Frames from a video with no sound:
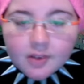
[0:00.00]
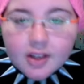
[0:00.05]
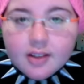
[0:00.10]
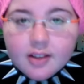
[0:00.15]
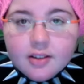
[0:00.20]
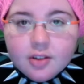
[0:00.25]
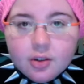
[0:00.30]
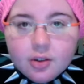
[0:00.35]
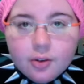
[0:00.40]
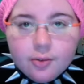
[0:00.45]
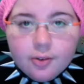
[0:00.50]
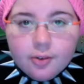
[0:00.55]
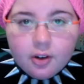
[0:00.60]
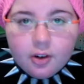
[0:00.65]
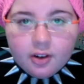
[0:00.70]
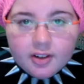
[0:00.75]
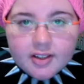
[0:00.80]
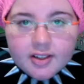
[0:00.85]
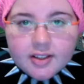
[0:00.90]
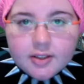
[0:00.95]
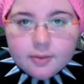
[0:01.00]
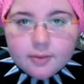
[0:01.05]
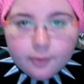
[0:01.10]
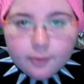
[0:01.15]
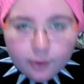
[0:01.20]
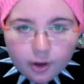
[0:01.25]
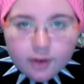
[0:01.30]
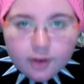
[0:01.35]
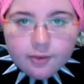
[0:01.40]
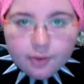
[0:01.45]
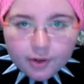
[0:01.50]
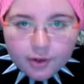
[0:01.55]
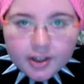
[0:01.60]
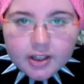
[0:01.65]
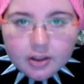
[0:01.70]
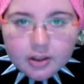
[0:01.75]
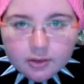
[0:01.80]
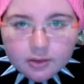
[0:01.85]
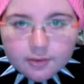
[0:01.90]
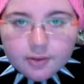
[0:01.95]
So far, it's very
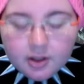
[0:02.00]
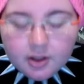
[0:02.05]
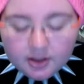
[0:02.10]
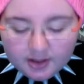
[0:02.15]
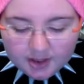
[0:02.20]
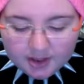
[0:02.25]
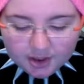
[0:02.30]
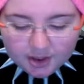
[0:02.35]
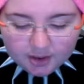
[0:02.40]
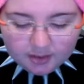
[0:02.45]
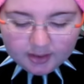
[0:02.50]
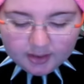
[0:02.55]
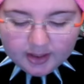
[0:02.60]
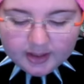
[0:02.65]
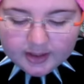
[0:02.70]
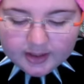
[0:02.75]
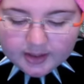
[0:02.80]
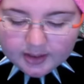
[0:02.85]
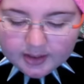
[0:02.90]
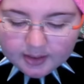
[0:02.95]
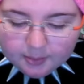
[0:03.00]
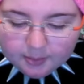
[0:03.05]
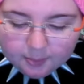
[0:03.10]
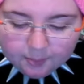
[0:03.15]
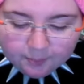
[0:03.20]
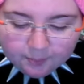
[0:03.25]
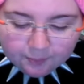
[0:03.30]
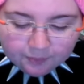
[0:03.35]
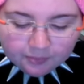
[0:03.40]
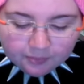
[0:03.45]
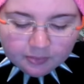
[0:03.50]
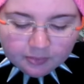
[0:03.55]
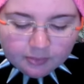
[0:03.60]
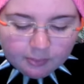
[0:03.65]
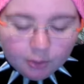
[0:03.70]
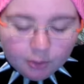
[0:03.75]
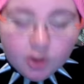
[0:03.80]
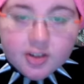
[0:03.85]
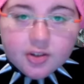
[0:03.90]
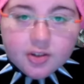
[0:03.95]
good foundation. It's
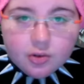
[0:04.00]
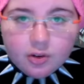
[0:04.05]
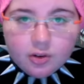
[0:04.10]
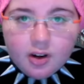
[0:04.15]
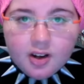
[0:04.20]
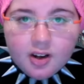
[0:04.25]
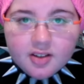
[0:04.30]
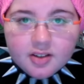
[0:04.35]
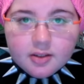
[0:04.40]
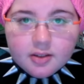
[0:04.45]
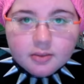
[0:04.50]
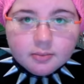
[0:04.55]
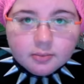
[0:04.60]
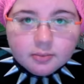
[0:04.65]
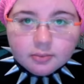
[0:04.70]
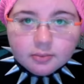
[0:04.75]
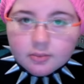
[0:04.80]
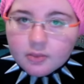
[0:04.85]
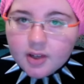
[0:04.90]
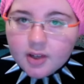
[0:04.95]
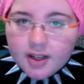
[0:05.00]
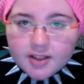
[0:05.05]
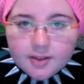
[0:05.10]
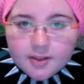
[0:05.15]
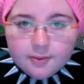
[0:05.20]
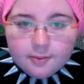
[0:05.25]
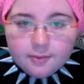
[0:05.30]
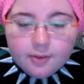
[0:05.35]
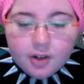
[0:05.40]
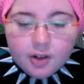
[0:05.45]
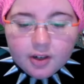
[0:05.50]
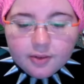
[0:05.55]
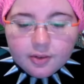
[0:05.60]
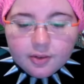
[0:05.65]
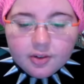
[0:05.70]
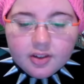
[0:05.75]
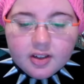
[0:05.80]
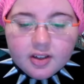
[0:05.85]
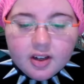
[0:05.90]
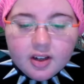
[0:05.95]
moisturizing, has a
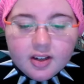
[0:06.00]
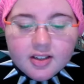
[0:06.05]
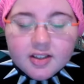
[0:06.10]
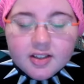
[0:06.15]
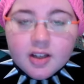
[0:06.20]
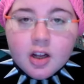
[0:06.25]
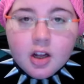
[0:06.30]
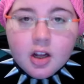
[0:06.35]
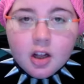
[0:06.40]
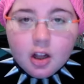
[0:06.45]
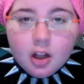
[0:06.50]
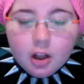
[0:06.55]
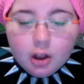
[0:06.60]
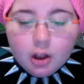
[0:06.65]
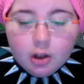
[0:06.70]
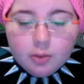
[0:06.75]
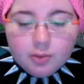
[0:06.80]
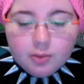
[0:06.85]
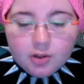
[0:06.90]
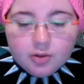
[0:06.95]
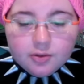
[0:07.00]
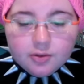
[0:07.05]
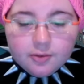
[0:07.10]
very nice luminous